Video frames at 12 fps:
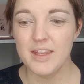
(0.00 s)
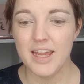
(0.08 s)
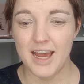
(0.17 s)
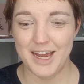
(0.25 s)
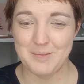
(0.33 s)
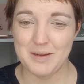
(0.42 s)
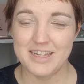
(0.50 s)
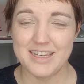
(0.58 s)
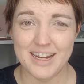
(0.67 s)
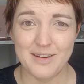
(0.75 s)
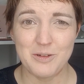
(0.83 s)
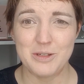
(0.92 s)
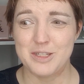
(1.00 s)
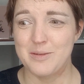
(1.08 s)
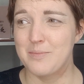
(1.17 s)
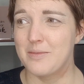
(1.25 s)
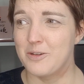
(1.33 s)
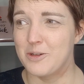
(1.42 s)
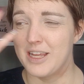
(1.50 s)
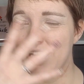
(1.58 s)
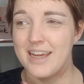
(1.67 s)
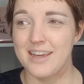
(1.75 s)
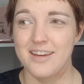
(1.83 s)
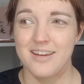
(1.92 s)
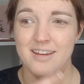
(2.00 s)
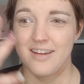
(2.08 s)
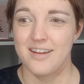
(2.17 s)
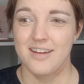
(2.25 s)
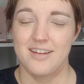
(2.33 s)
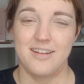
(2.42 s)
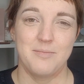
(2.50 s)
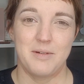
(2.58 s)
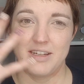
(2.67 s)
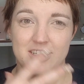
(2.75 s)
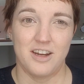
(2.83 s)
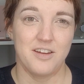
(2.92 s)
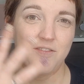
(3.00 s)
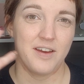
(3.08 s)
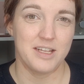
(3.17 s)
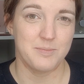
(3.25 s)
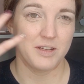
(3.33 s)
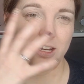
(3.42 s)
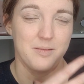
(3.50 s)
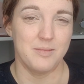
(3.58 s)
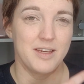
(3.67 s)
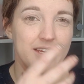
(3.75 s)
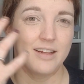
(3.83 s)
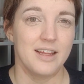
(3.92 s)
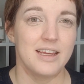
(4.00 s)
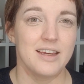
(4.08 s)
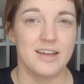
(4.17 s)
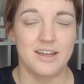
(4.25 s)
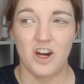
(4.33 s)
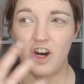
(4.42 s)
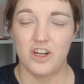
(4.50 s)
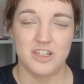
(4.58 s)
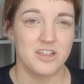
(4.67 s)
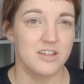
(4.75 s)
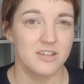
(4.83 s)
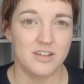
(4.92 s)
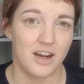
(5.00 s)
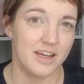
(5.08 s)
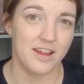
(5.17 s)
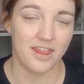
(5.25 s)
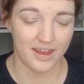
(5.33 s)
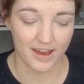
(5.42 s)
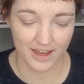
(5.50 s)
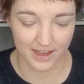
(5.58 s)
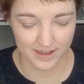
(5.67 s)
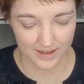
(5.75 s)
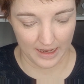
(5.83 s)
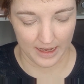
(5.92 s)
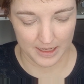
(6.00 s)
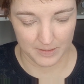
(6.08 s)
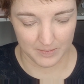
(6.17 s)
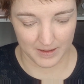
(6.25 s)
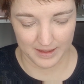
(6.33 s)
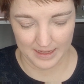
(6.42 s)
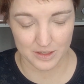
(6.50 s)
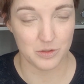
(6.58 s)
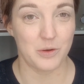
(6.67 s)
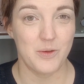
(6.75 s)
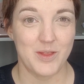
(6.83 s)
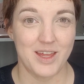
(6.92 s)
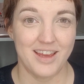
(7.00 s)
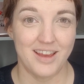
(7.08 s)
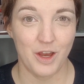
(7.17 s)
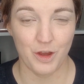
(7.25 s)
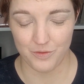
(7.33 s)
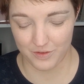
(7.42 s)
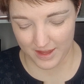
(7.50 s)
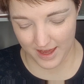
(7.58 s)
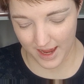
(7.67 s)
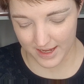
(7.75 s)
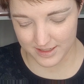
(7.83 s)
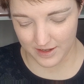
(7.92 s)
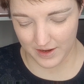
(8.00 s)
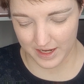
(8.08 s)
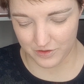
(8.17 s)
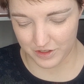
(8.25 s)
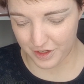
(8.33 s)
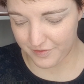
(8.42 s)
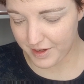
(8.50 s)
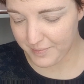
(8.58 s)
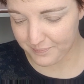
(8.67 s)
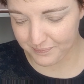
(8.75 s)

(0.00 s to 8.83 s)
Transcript: And yeah, I've got some more like my entire face becoming like a garden kind of thing, and that sort of thing over there. So head on over.